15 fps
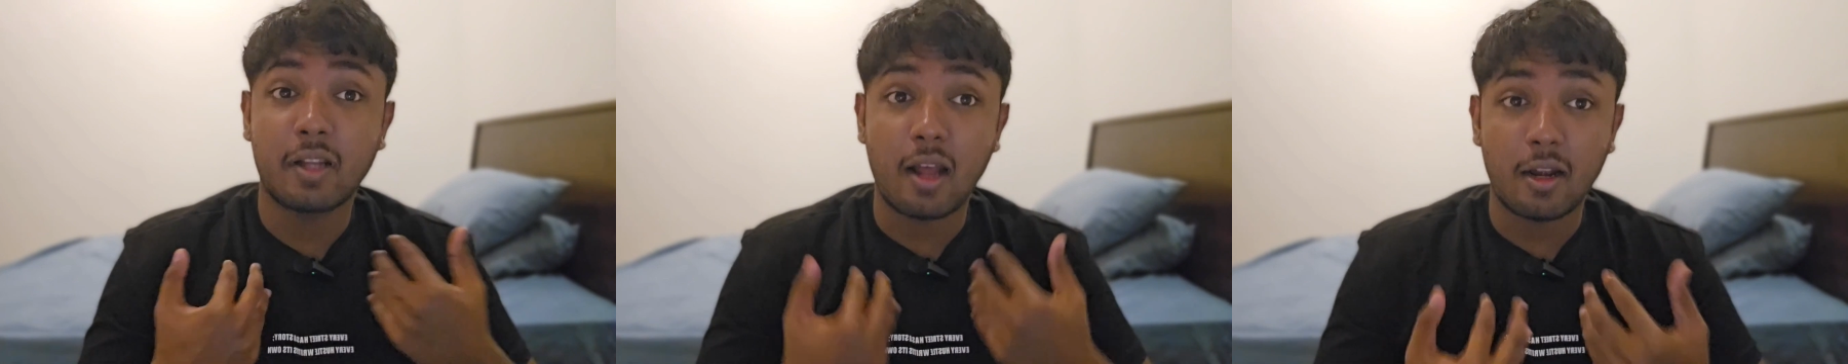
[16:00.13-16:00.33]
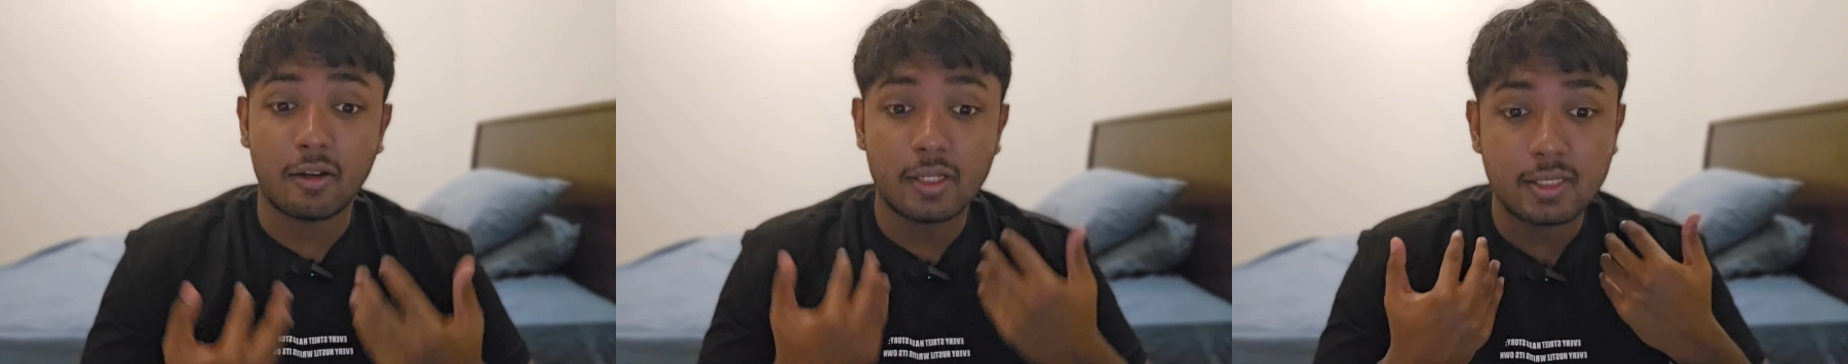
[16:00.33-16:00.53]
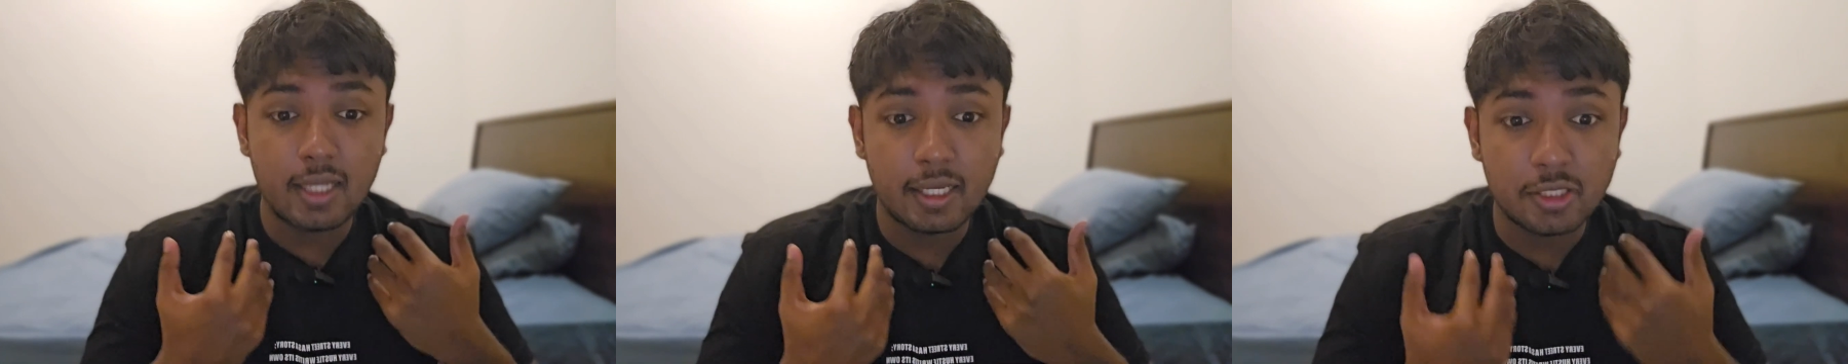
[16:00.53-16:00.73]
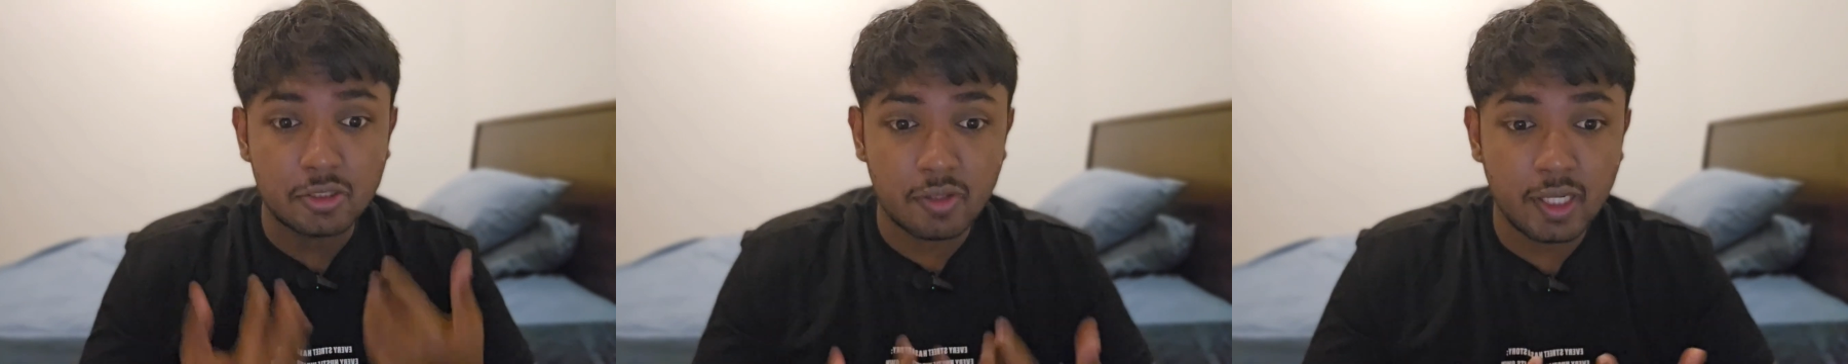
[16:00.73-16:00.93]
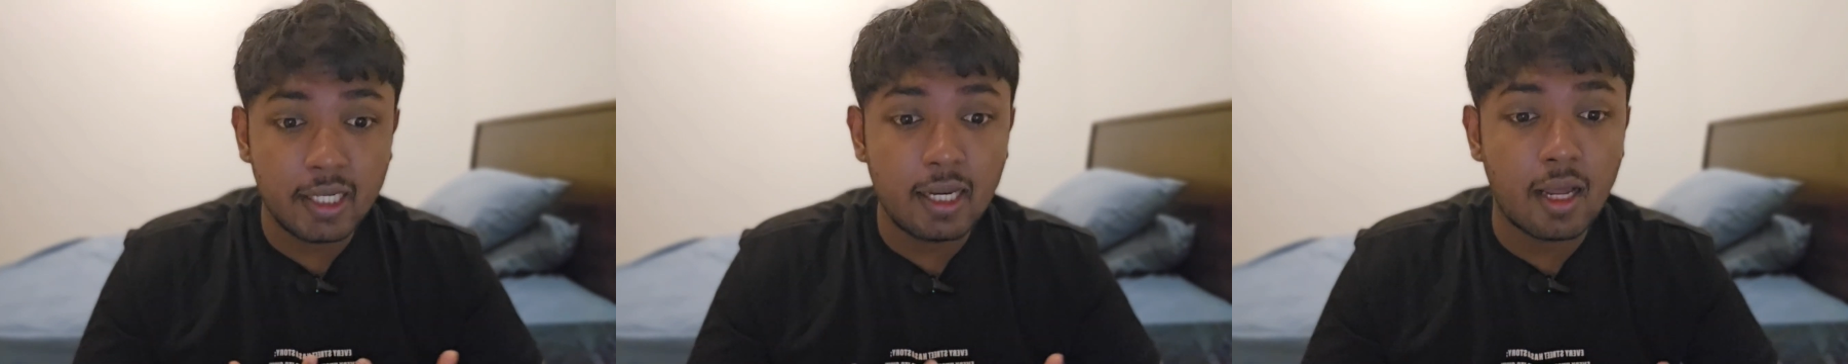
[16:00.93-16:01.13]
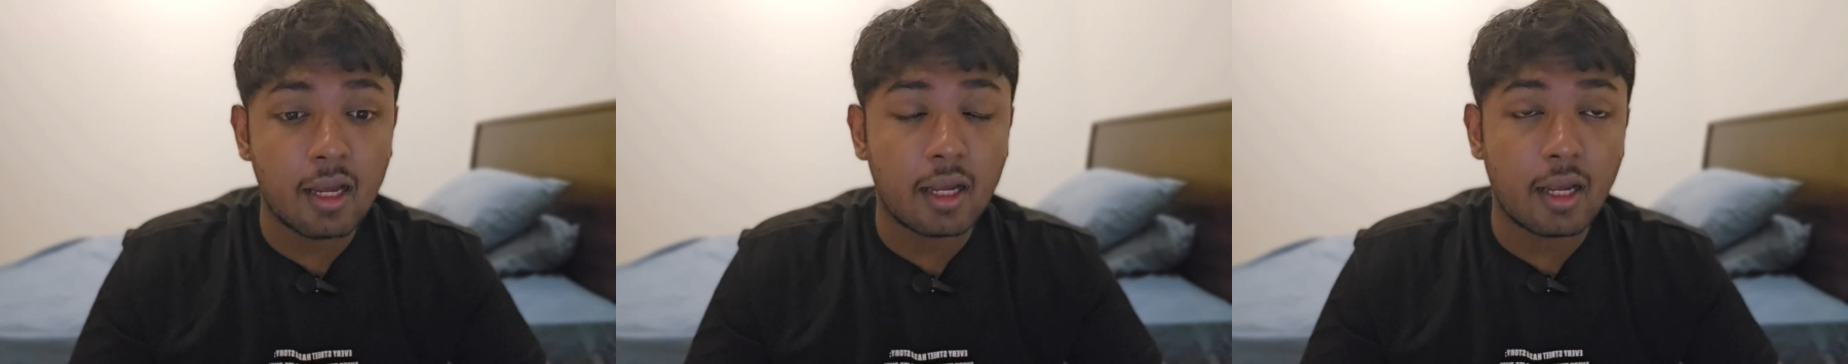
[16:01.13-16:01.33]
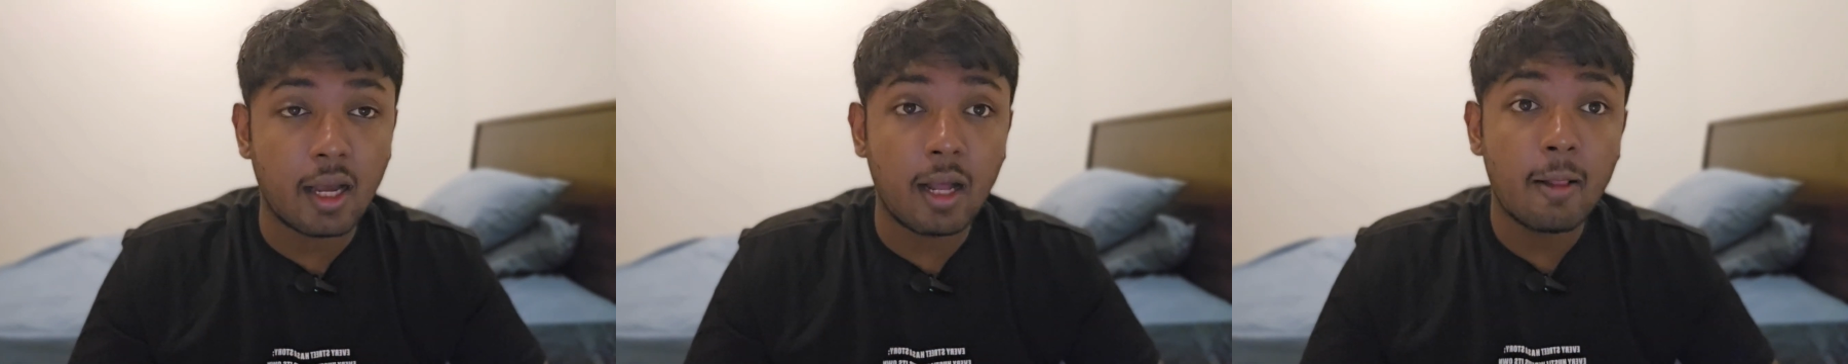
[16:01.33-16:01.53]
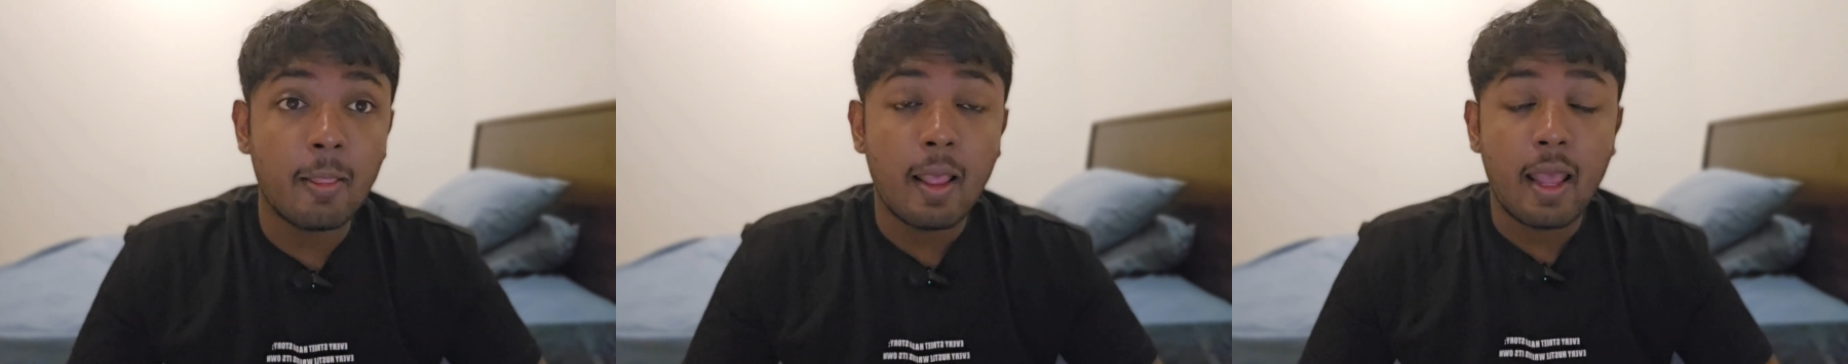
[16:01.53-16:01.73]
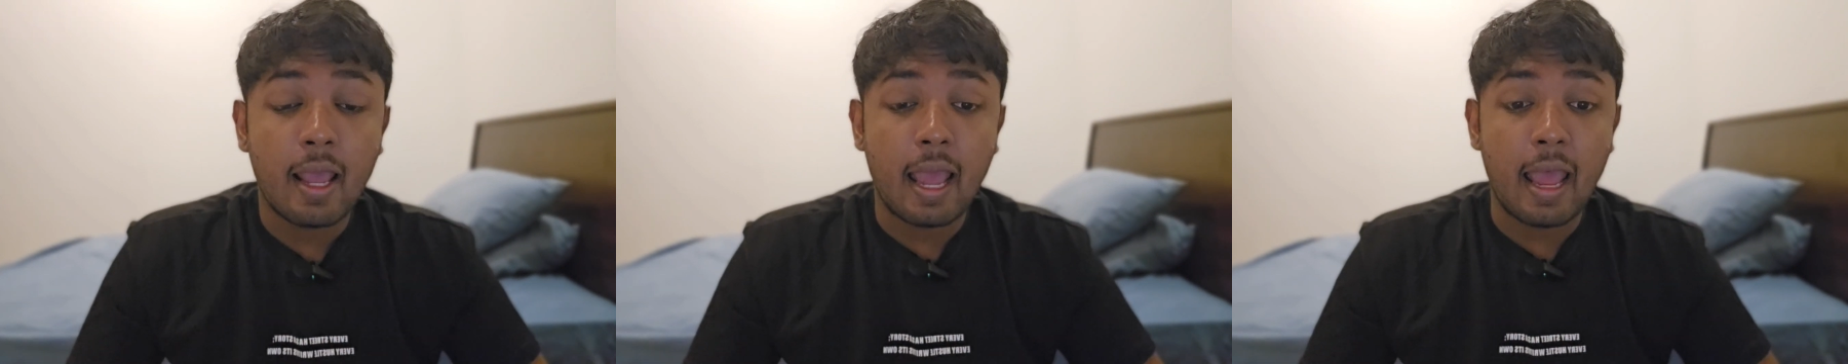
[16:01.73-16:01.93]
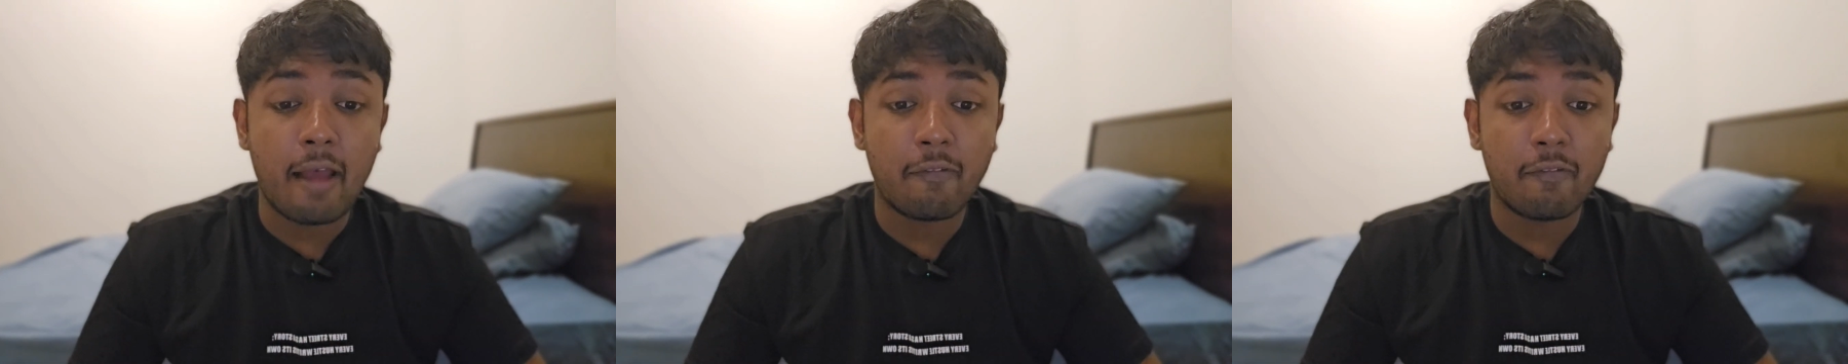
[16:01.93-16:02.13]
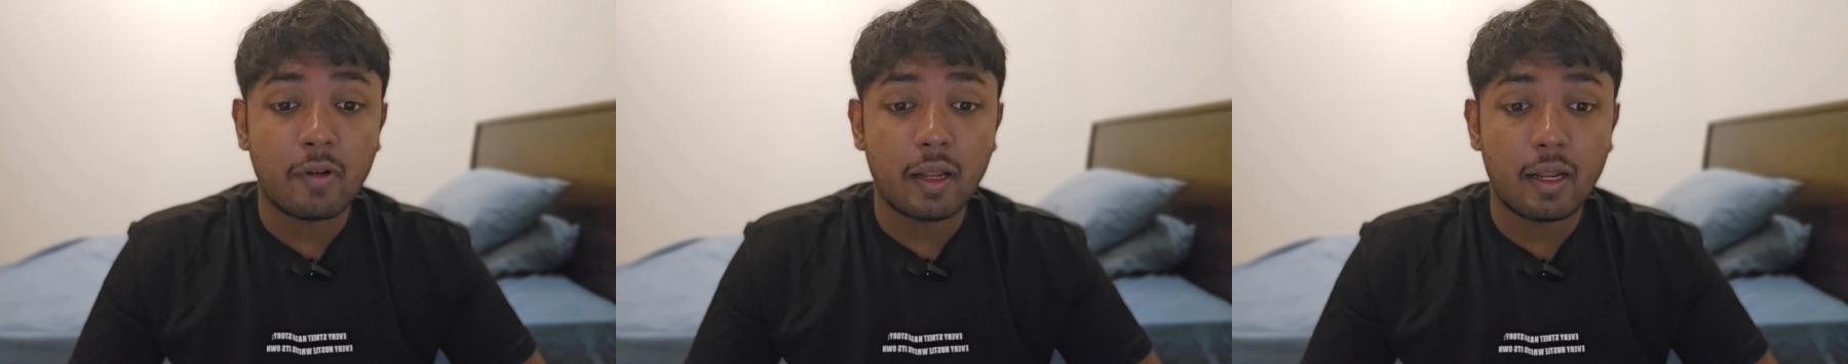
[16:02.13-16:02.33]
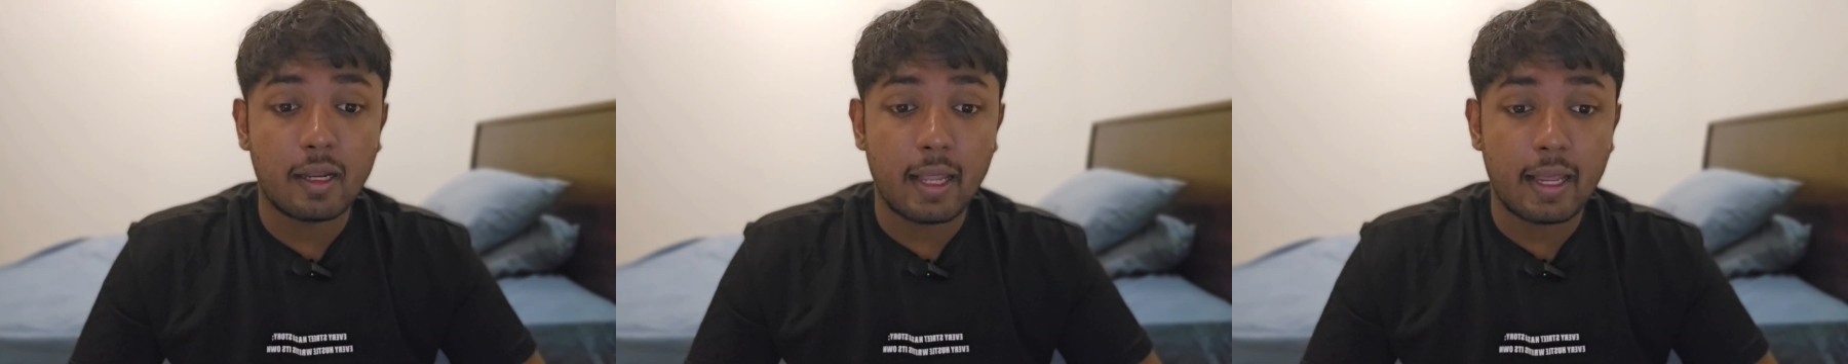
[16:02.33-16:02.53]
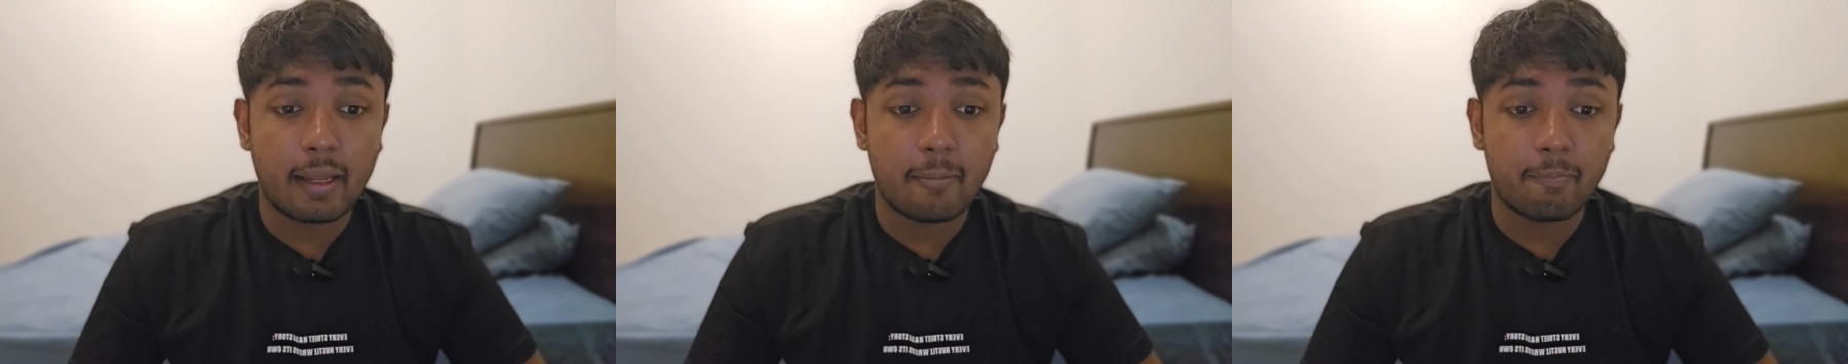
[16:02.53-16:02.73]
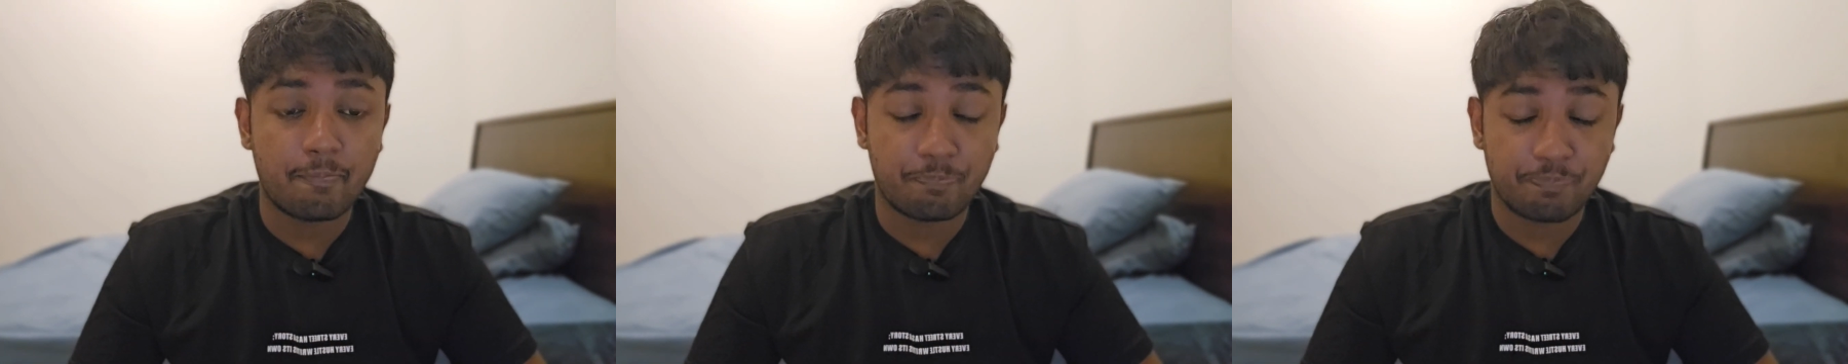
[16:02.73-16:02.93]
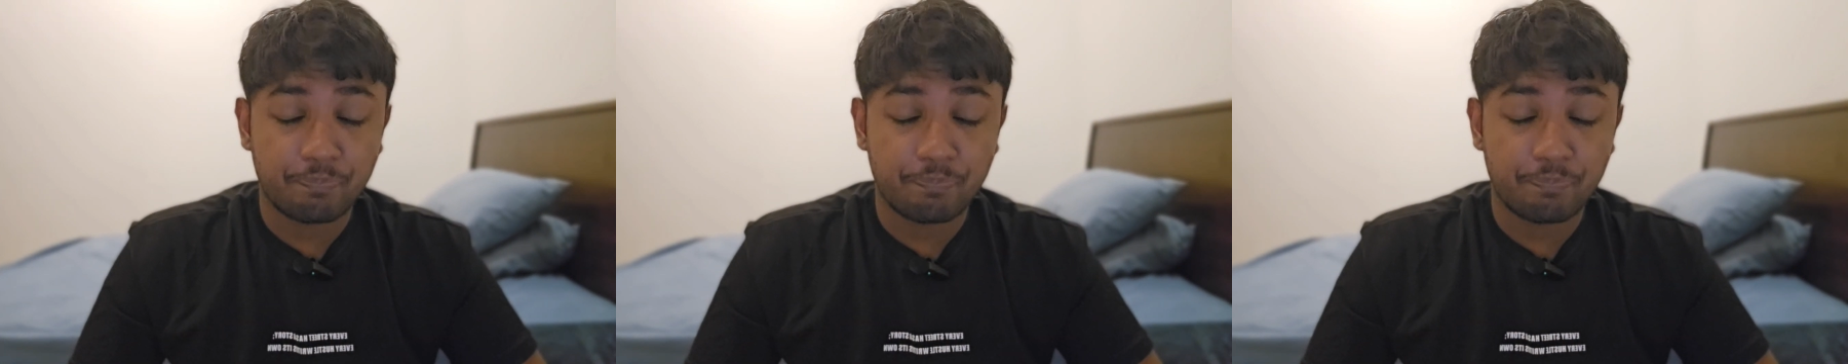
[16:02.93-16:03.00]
countries like Sri Lanka have like